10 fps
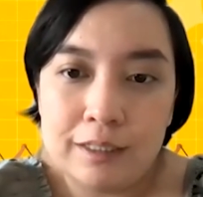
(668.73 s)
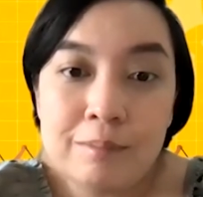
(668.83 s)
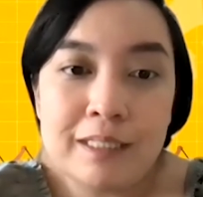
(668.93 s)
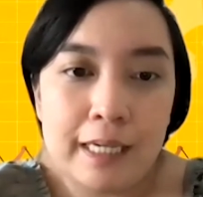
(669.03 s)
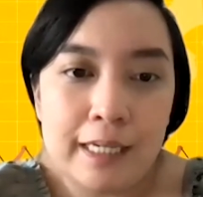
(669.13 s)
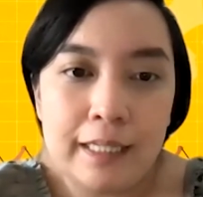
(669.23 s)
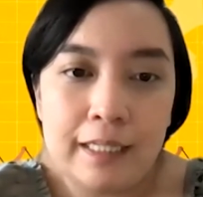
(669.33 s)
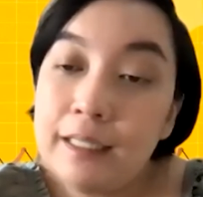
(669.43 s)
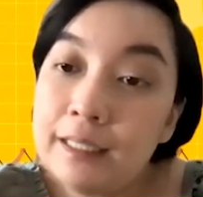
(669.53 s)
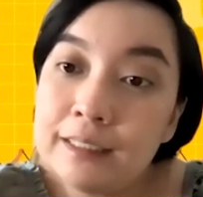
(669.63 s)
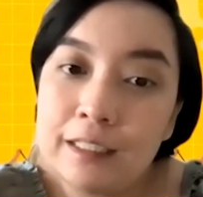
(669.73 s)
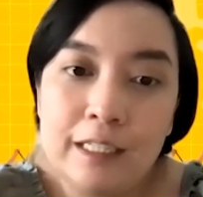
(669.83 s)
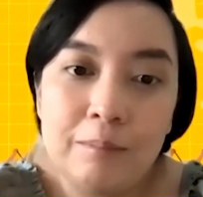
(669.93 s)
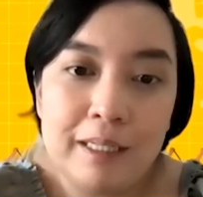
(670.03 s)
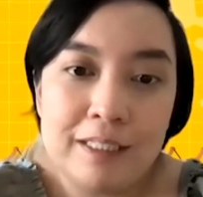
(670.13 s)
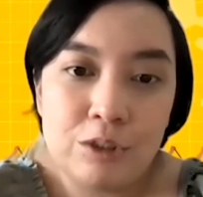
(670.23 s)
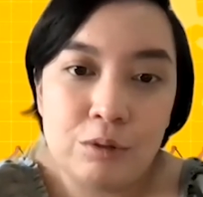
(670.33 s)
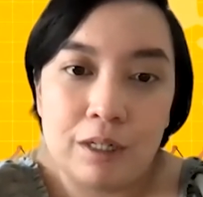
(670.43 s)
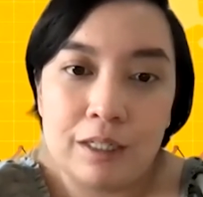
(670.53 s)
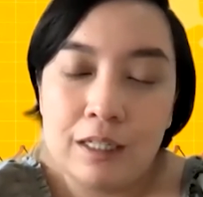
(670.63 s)
team say that it is a great place to
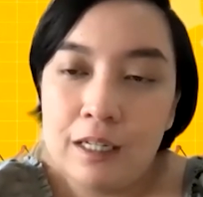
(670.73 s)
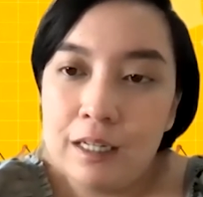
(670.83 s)
work.